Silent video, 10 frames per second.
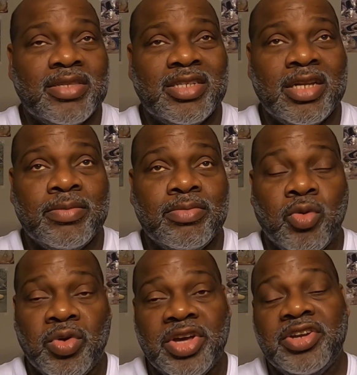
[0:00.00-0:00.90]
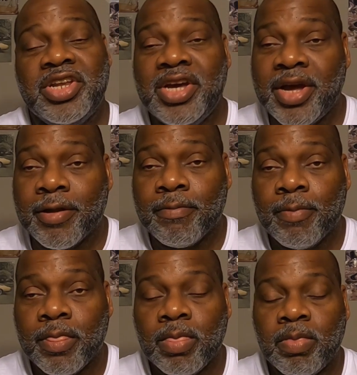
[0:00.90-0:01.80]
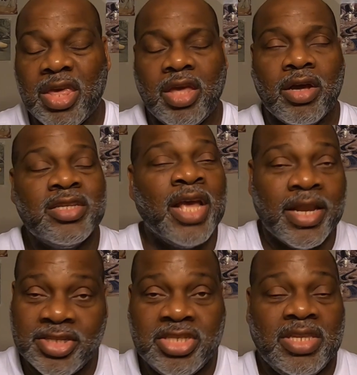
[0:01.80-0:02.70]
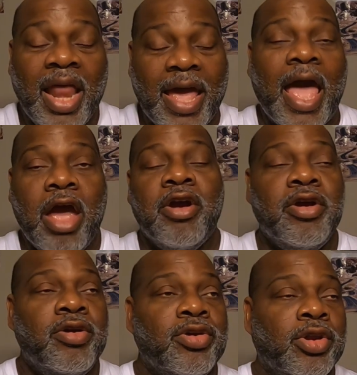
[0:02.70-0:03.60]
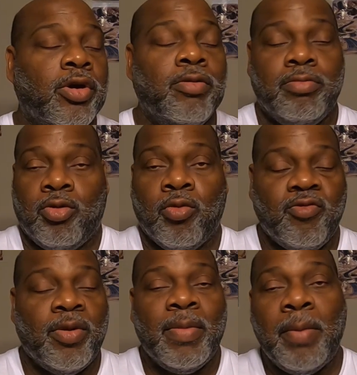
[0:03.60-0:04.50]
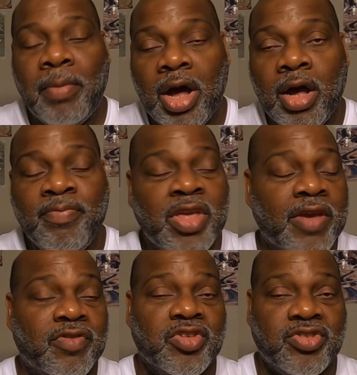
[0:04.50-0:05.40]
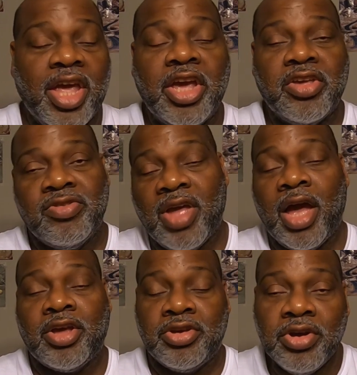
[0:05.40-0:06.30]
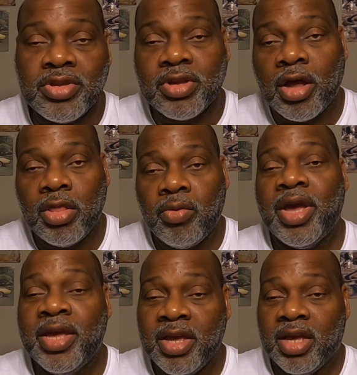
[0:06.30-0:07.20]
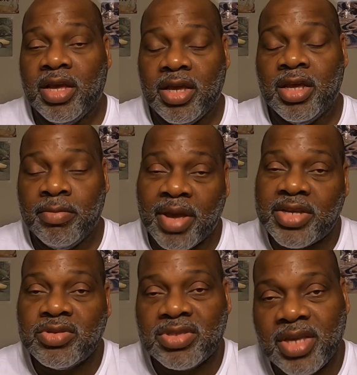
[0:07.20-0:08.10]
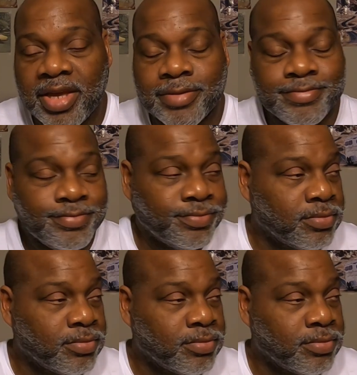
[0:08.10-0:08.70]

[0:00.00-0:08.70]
I tell them, well done. Because just like I heard, you know, from my mom, if the steak is not cooked all the way, it'll make you sick.